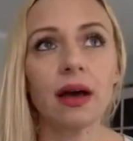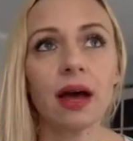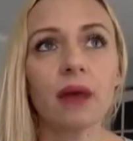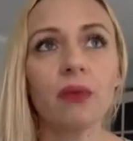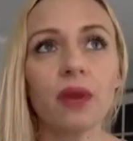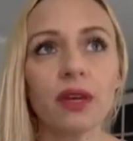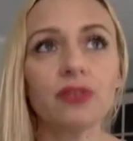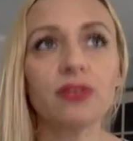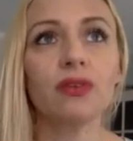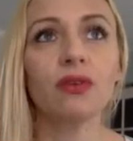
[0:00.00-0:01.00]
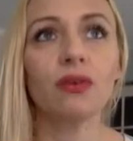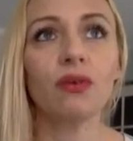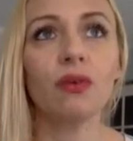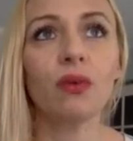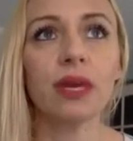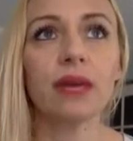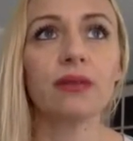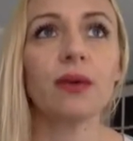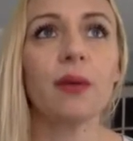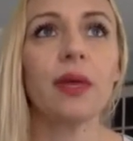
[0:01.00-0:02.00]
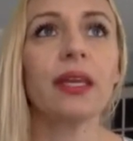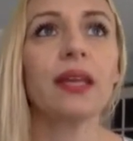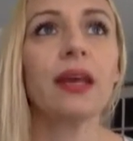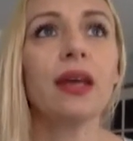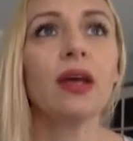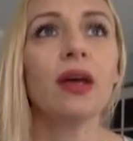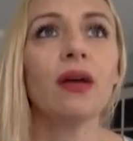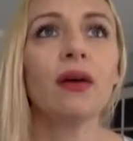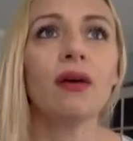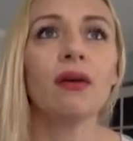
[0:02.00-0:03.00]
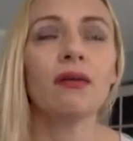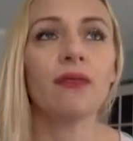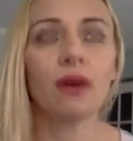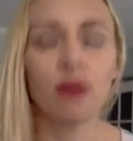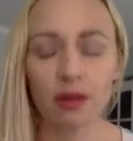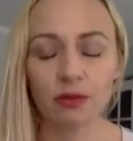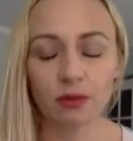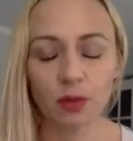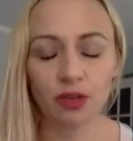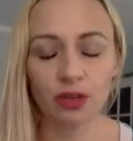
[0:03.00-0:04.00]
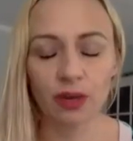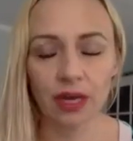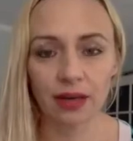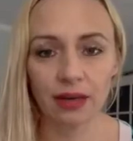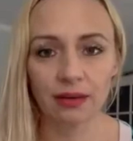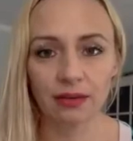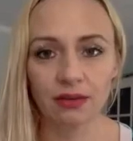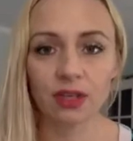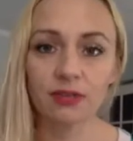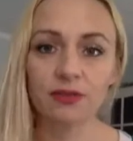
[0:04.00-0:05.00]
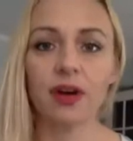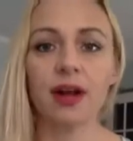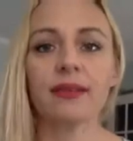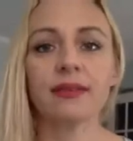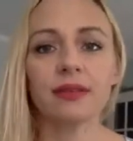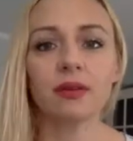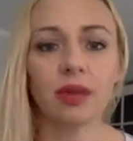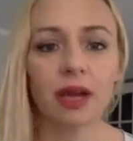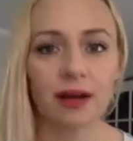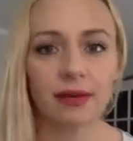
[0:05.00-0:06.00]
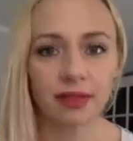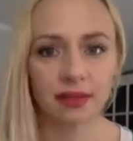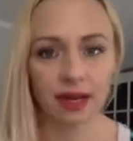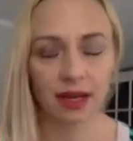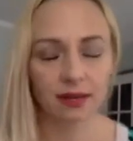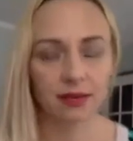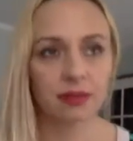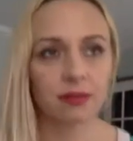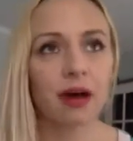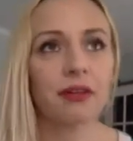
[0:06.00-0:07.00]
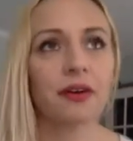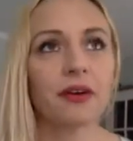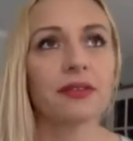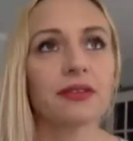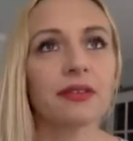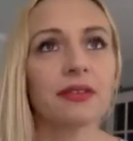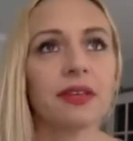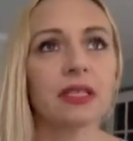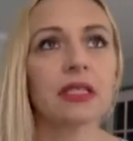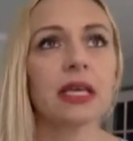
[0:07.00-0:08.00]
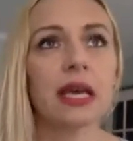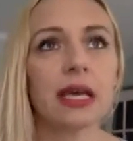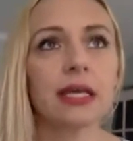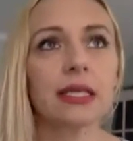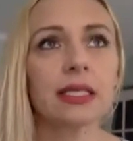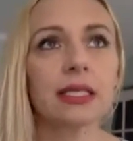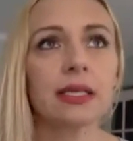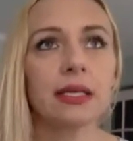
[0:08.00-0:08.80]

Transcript: I wish we as women felt comfortable doing it just for us, but oftentimes as mothers, it takes